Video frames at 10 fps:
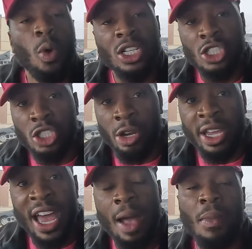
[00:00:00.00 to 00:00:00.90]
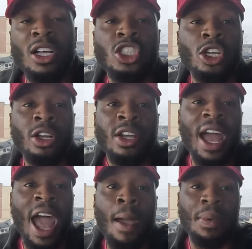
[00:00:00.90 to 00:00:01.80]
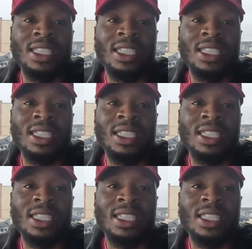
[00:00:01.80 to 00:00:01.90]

What is a circuit app? A circuit app